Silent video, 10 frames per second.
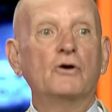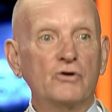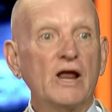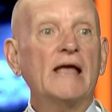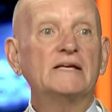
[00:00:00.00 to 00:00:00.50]

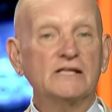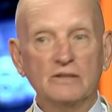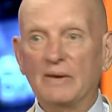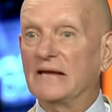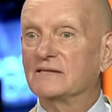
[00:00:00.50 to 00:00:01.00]
creating
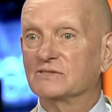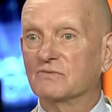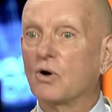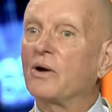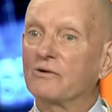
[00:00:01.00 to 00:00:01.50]
the means
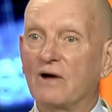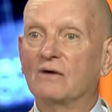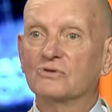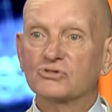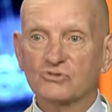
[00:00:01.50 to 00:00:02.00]
of going
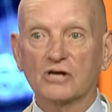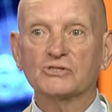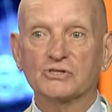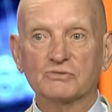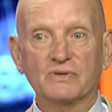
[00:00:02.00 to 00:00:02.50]
around the
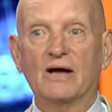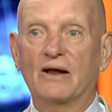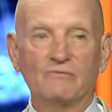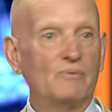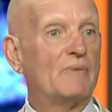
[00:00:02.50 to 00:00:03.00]
structures
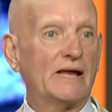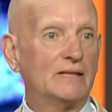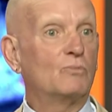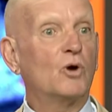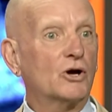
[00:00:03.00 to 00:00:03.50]
without ever
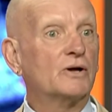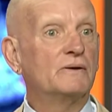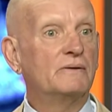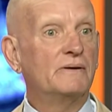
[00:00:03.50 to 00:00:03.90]
making them work.